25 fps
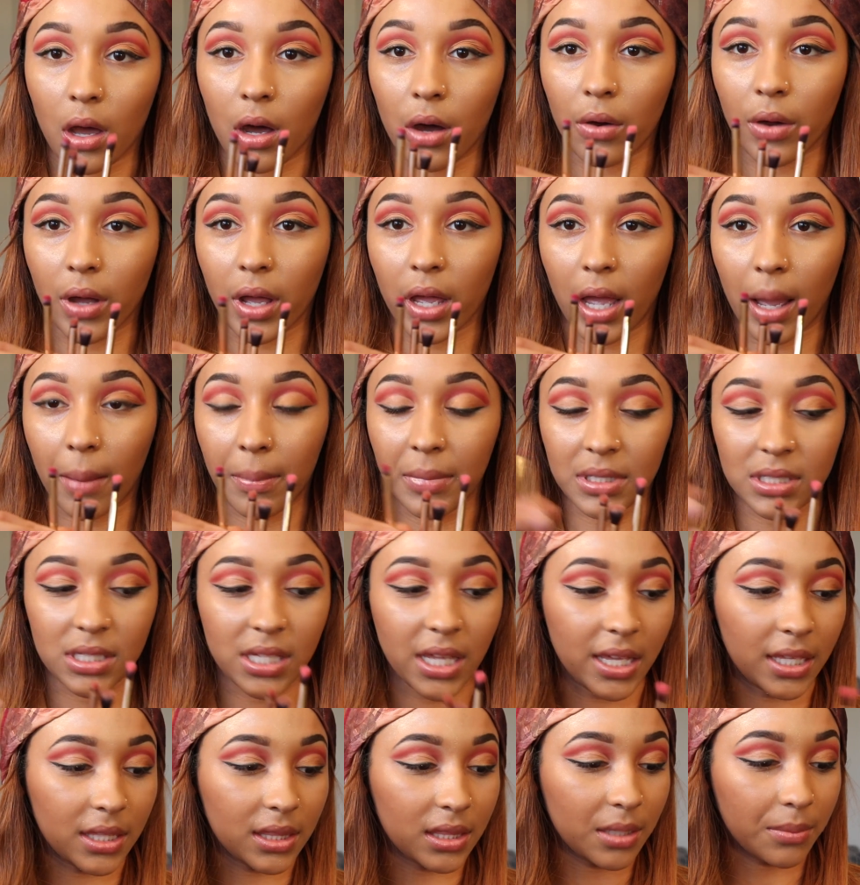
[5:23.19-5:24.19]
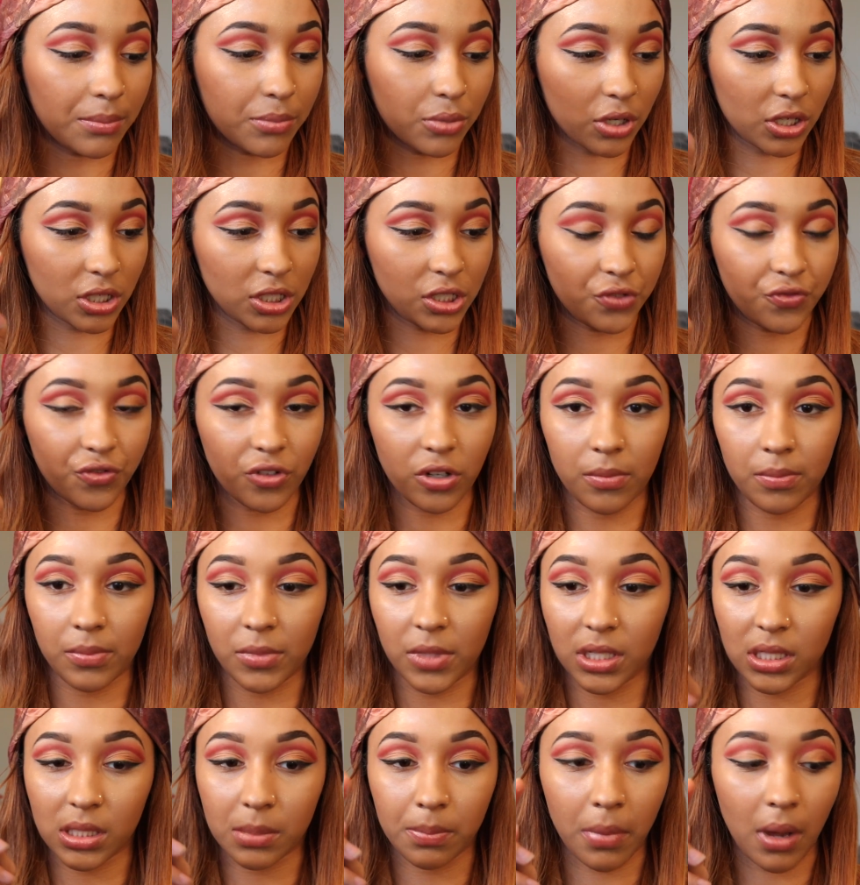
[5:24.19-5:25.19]
Okay, I'm gonna take the brush from
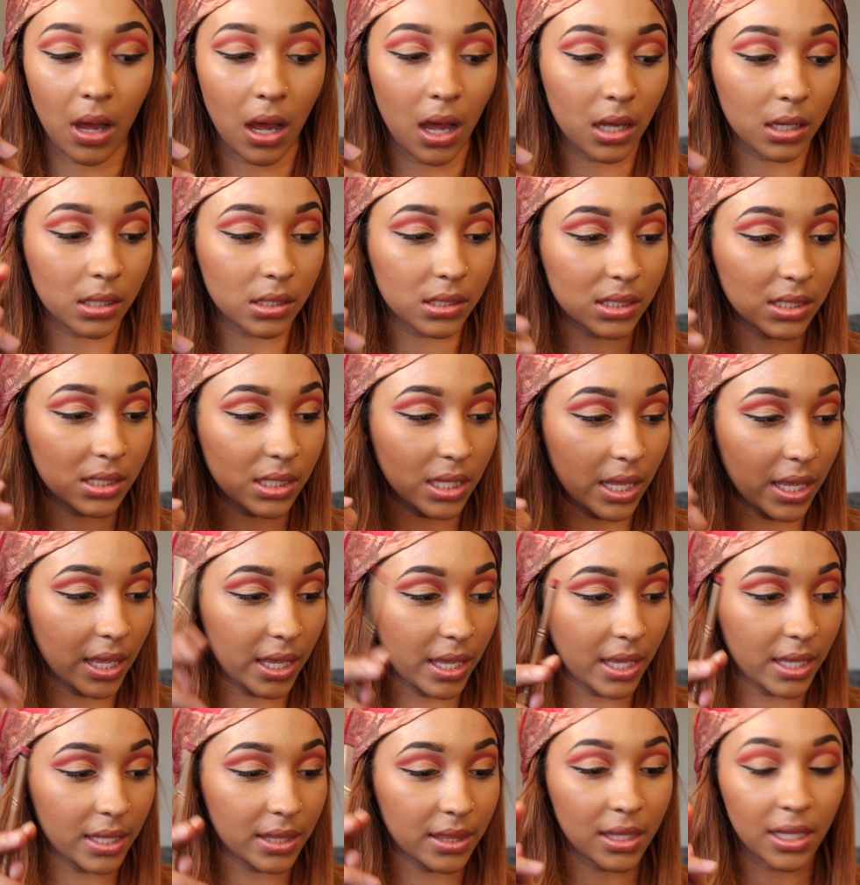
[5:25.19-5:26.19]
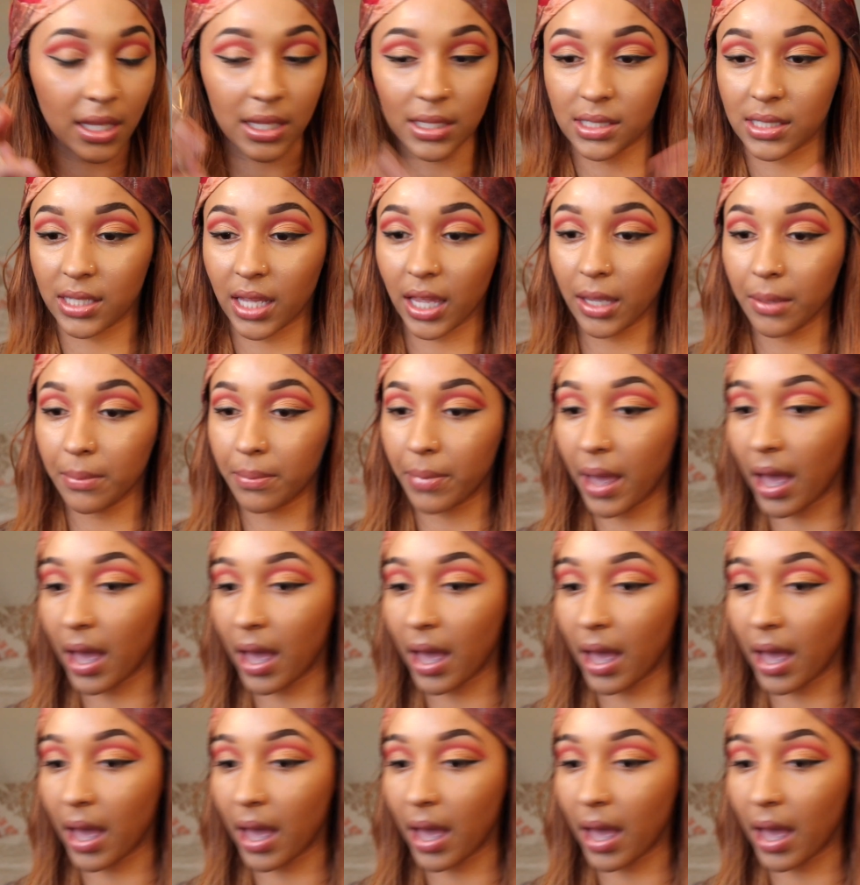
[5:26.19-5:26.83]
this box and the same